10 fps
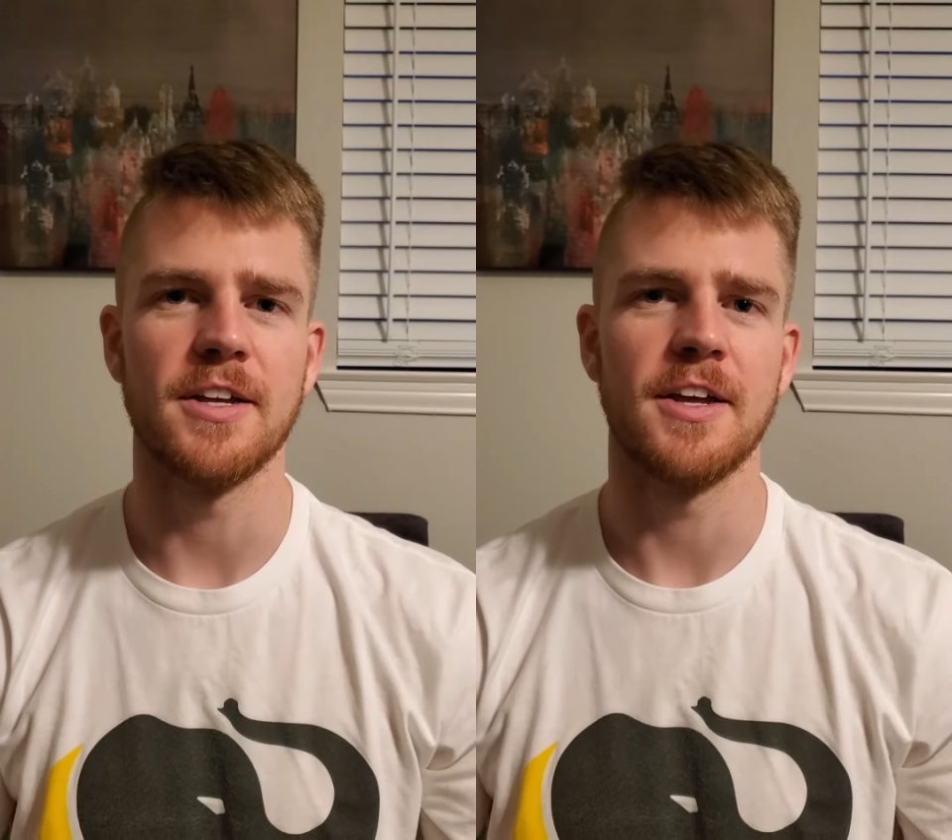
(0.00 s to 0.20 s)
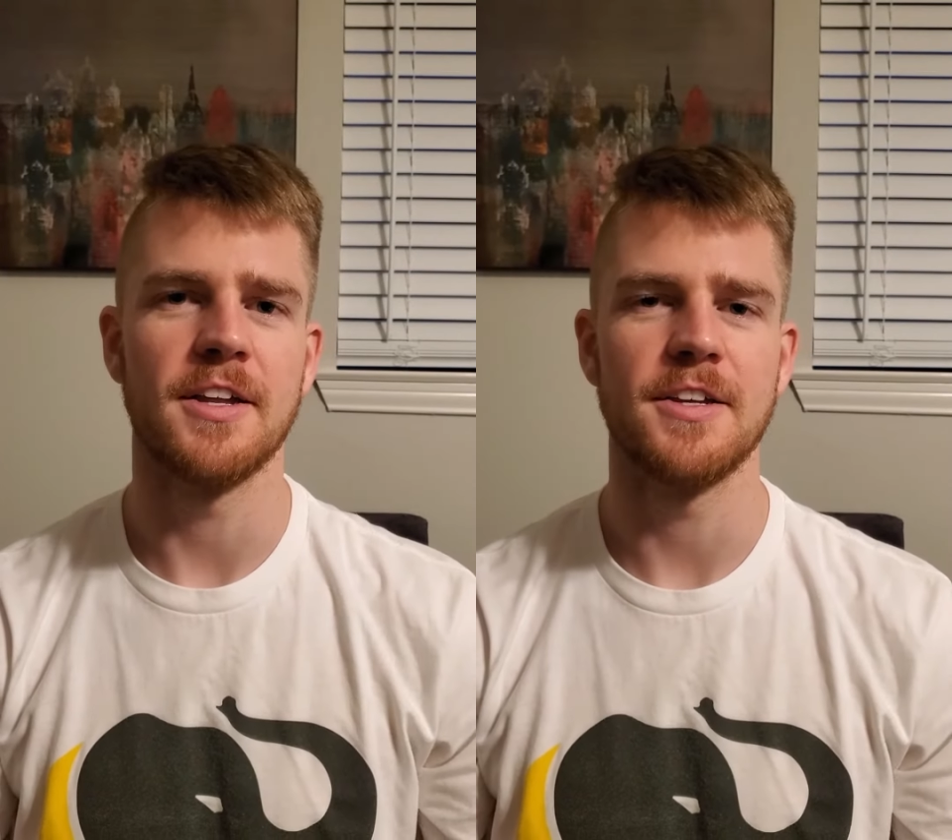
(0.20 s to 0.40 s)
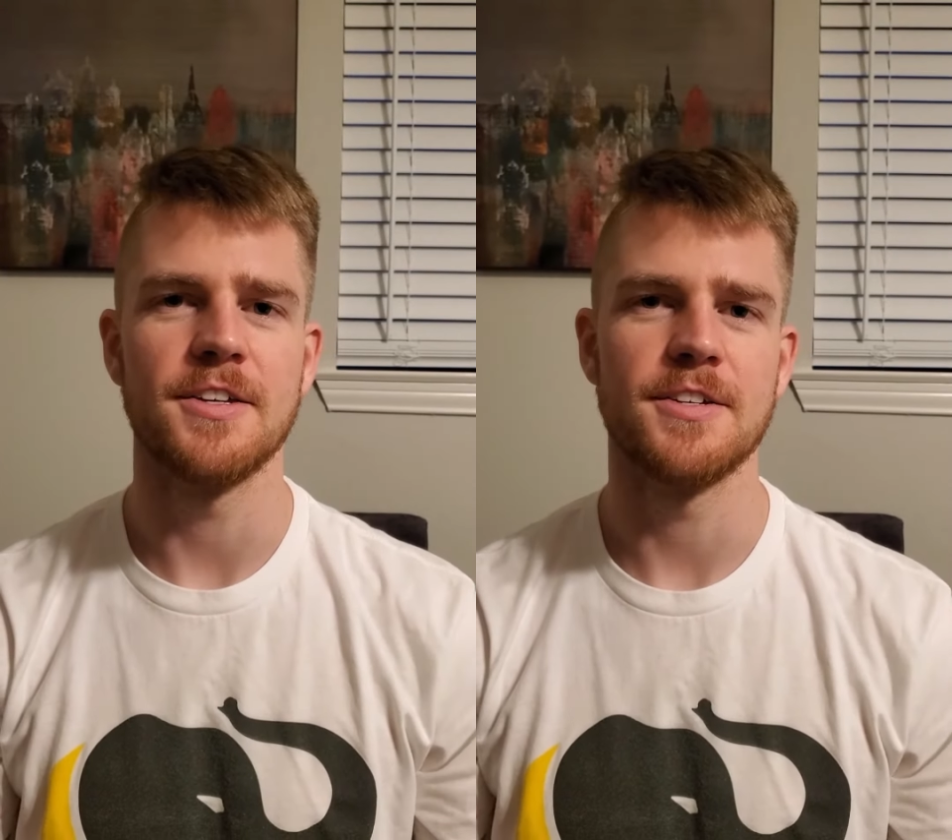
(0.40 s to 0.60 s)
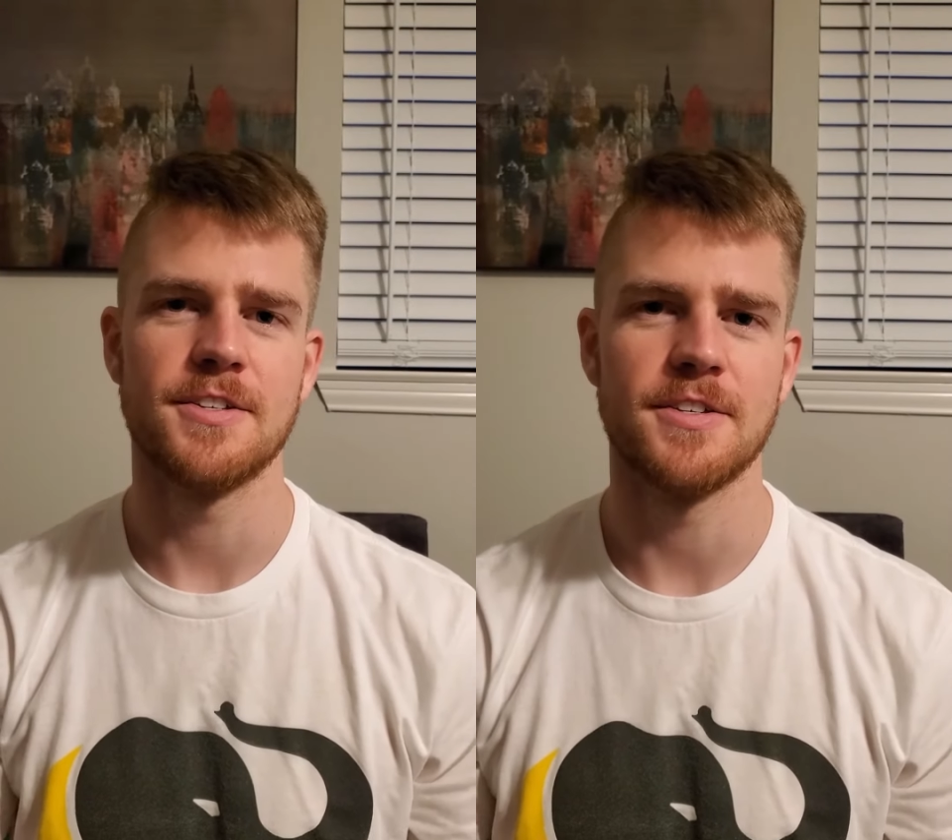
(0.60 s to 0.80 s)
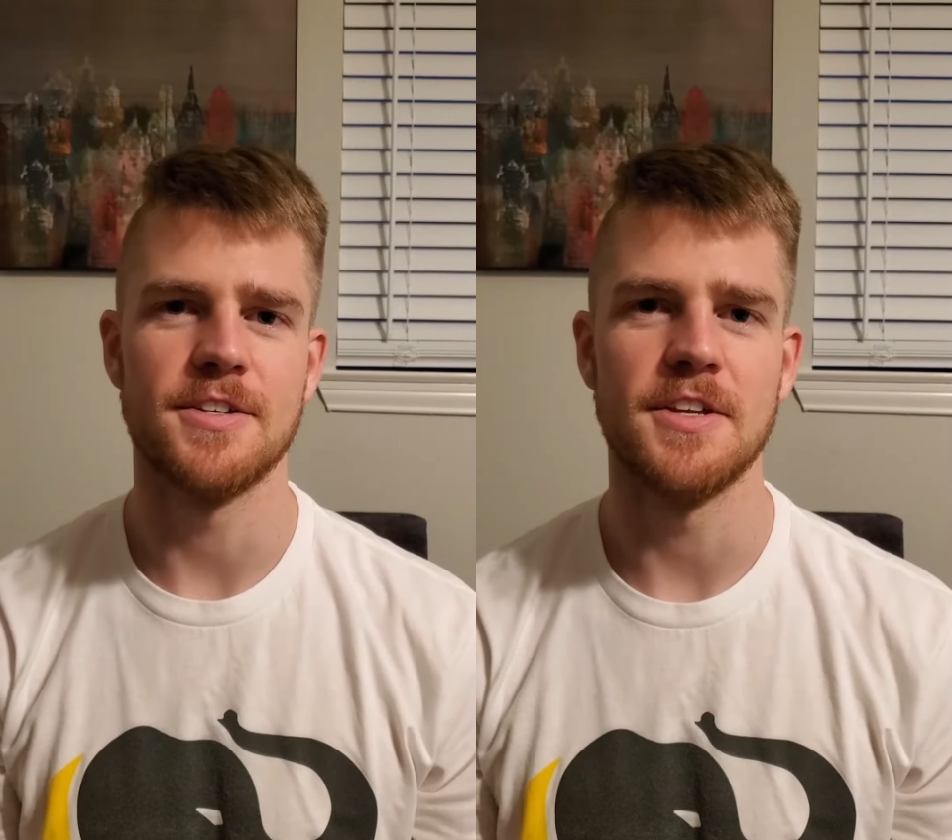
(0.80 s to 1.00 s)
It
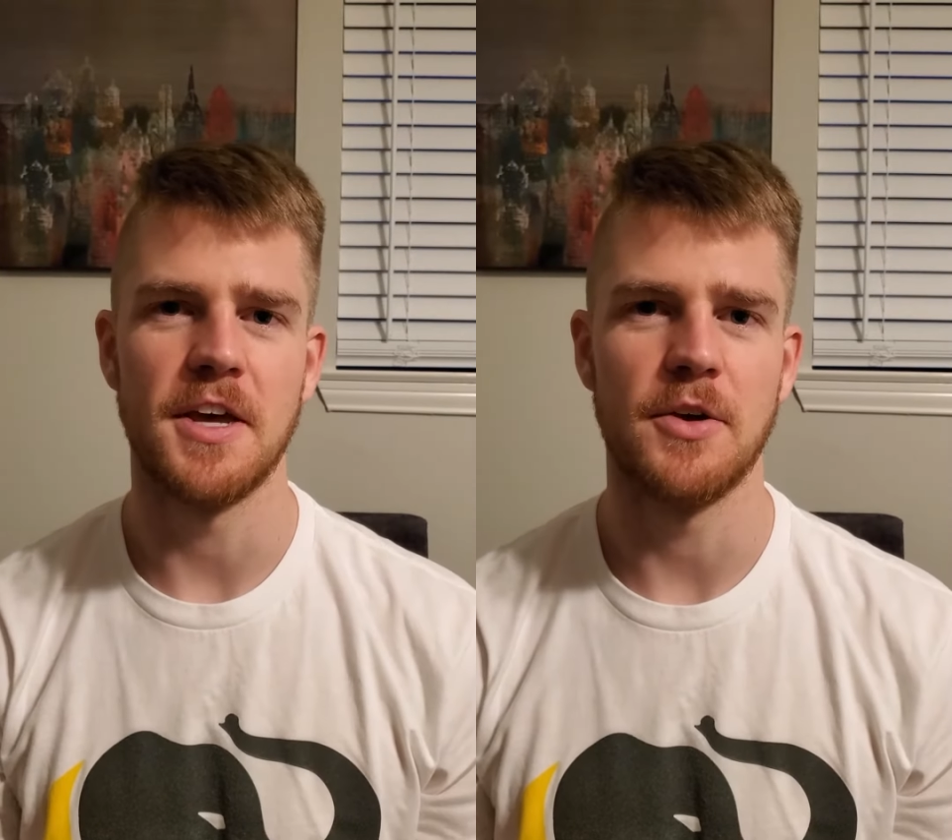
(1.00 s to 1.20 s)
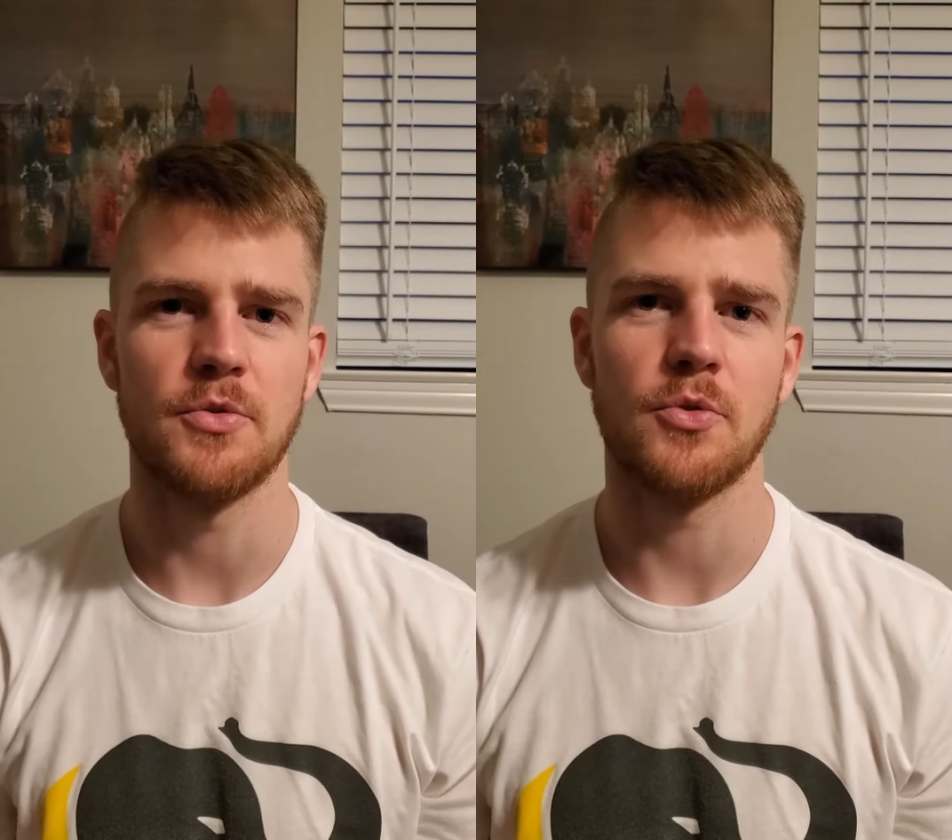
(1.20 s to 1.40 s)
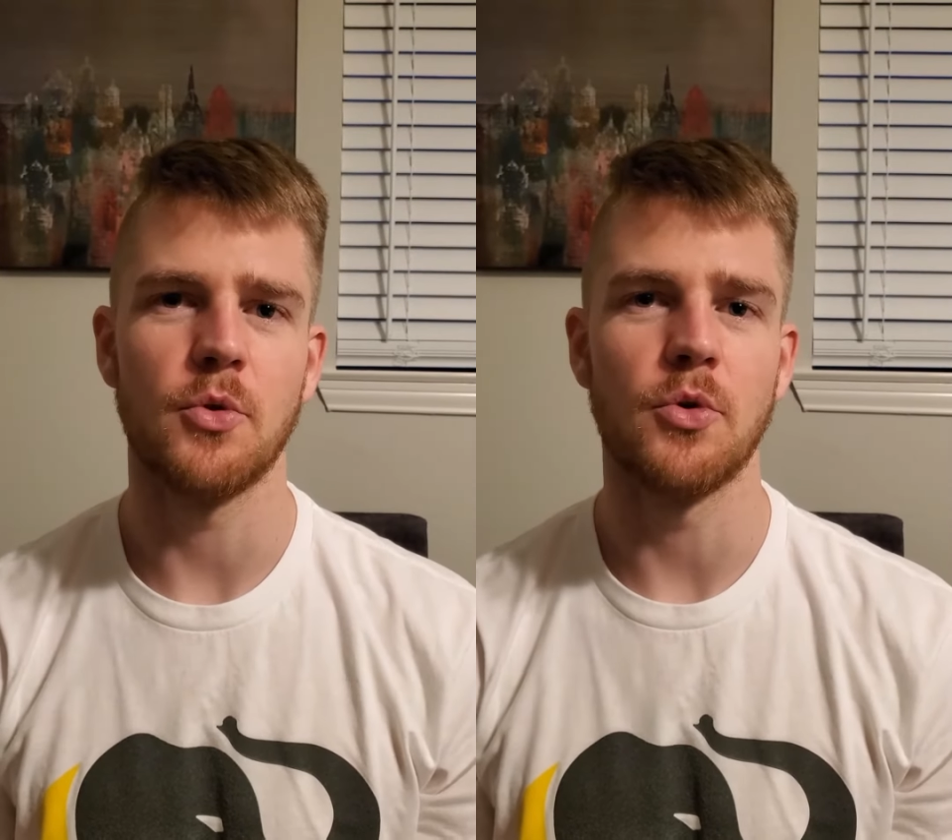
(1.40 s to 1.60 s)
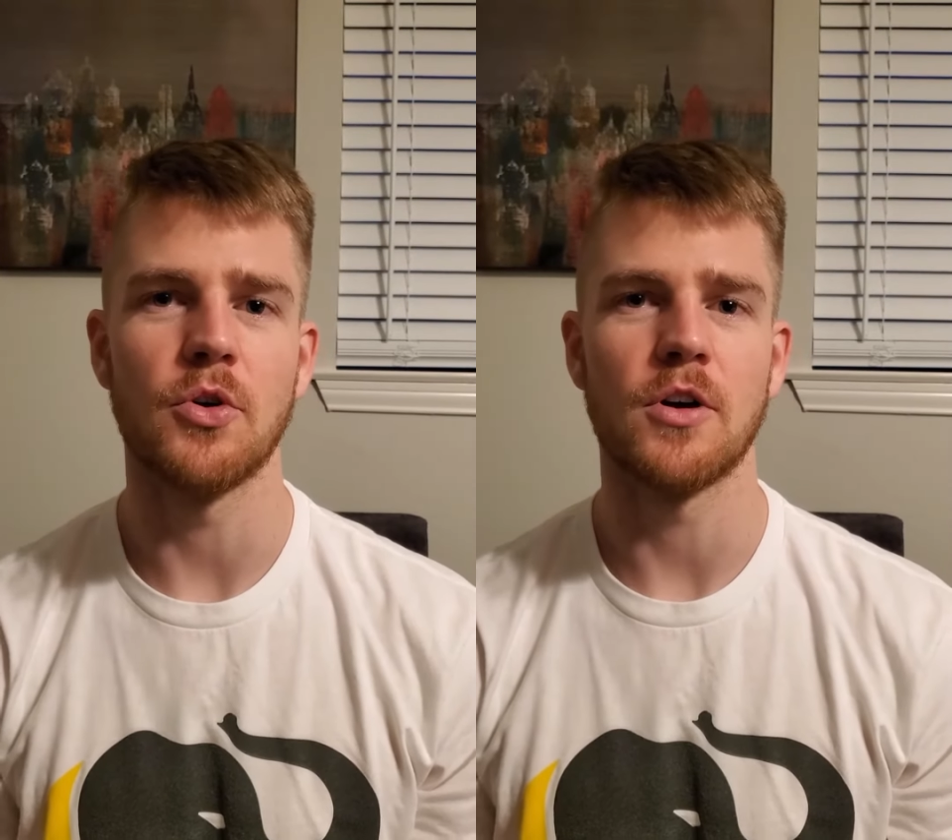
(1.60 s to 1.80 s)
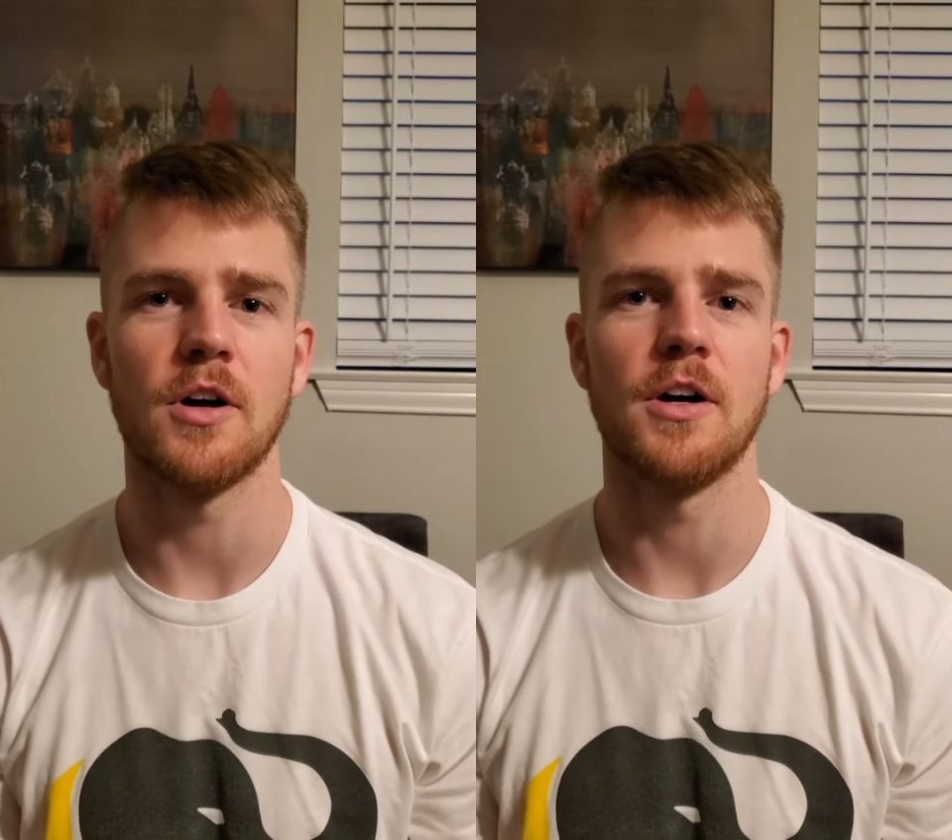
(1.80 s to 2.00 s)
is day four